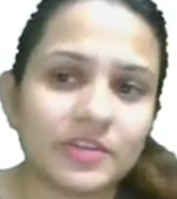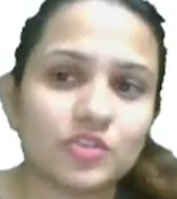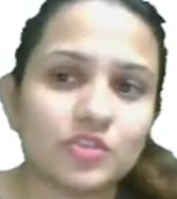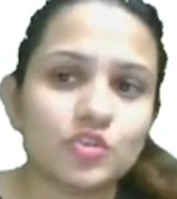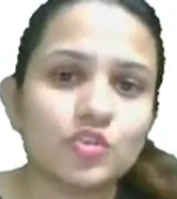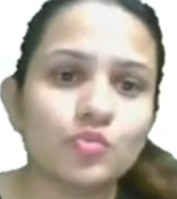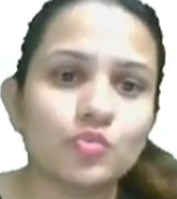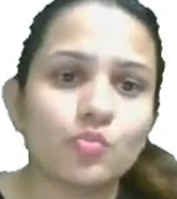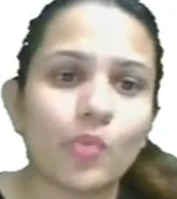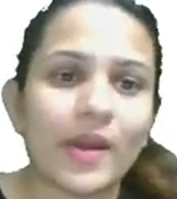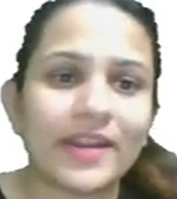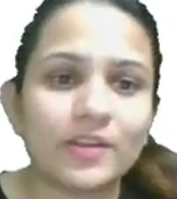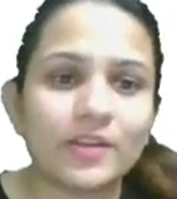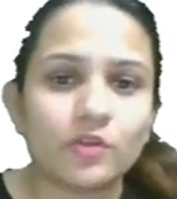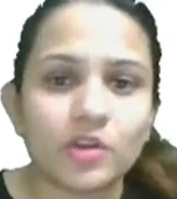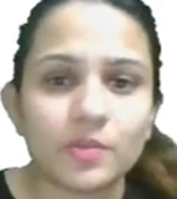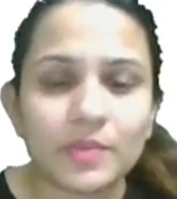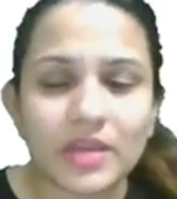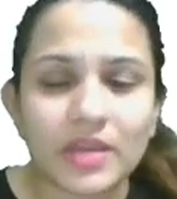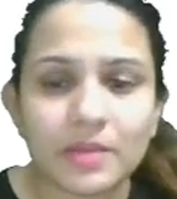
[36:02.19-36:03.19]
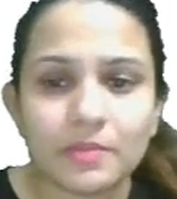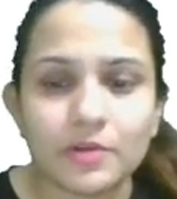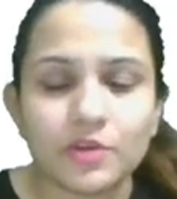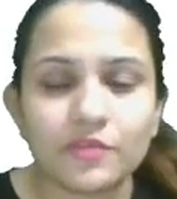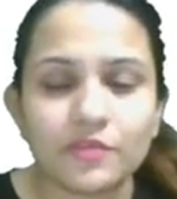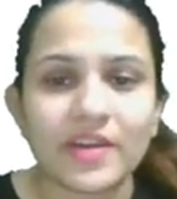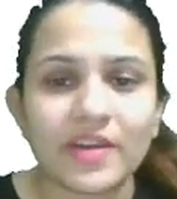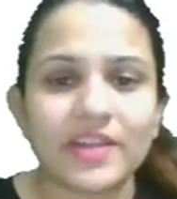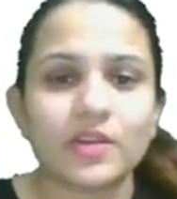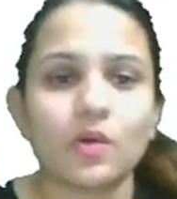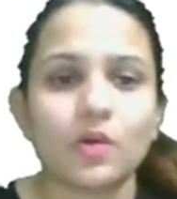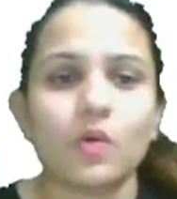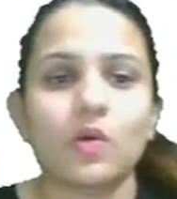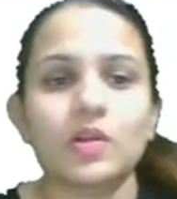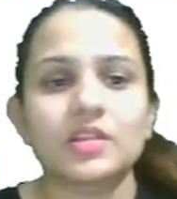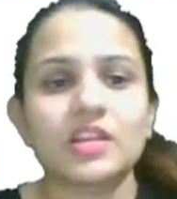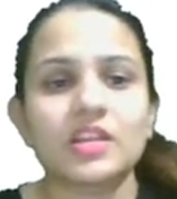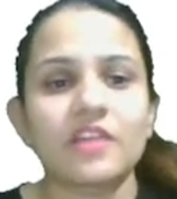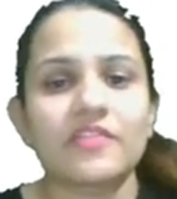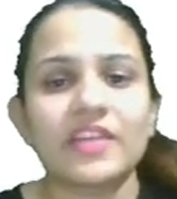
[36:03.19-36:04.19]
So you might not be able to find
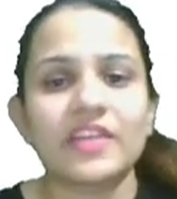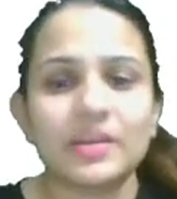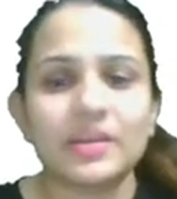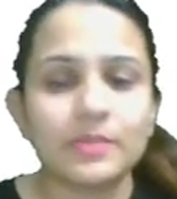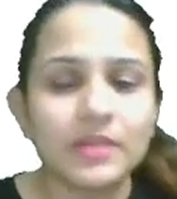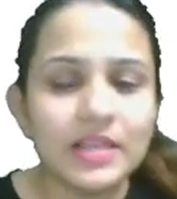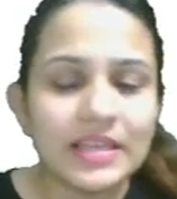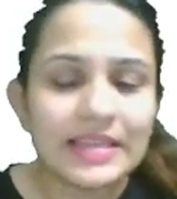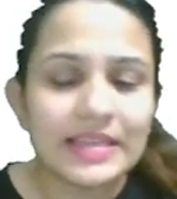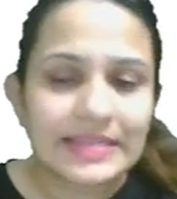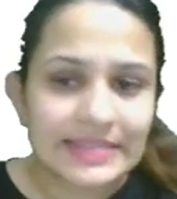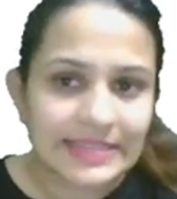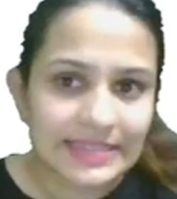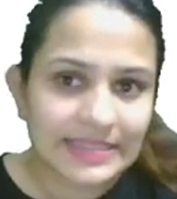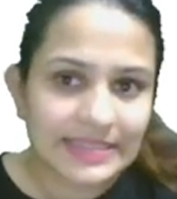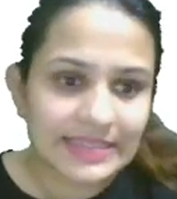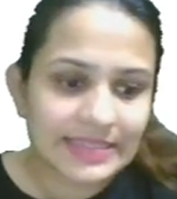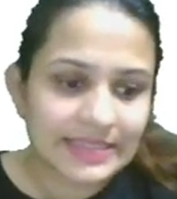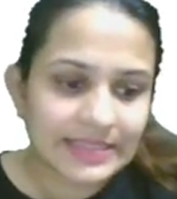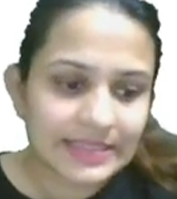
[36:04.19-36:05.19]
all the available listings.